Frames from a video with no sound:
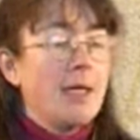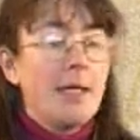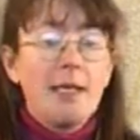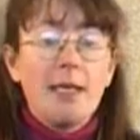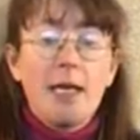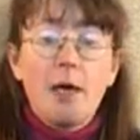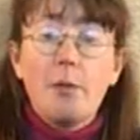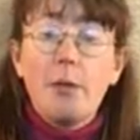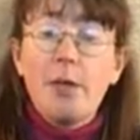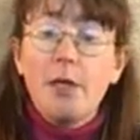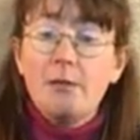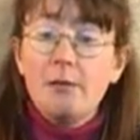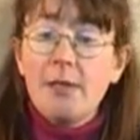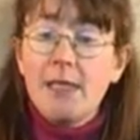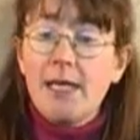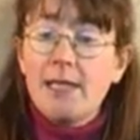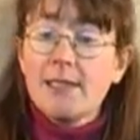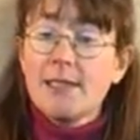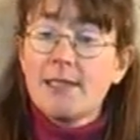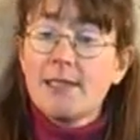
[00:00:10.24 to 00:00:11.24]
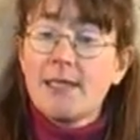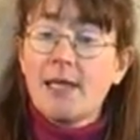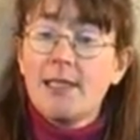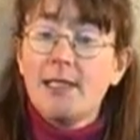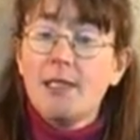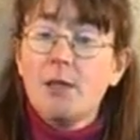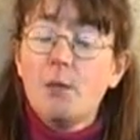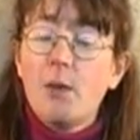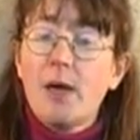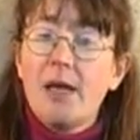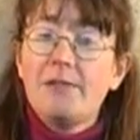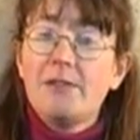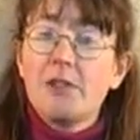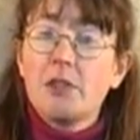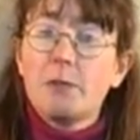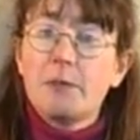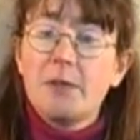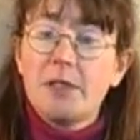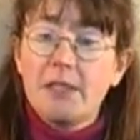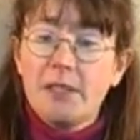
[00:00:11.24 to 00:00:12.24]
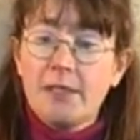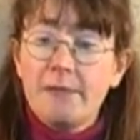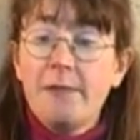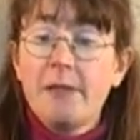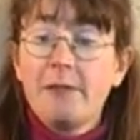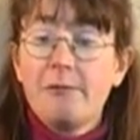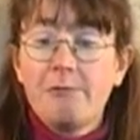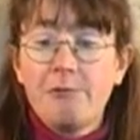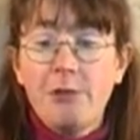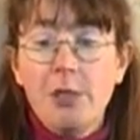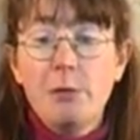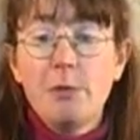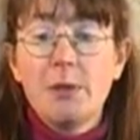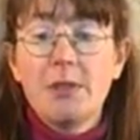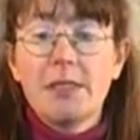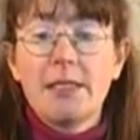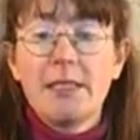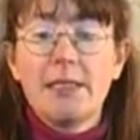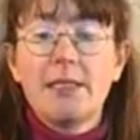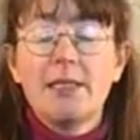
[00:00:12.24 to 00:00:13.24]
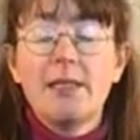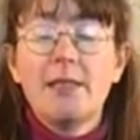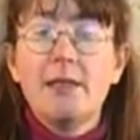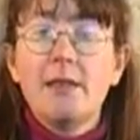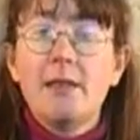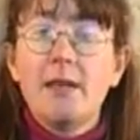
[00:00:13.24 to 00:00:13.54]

Now, we only get standing waves at specific frequencies,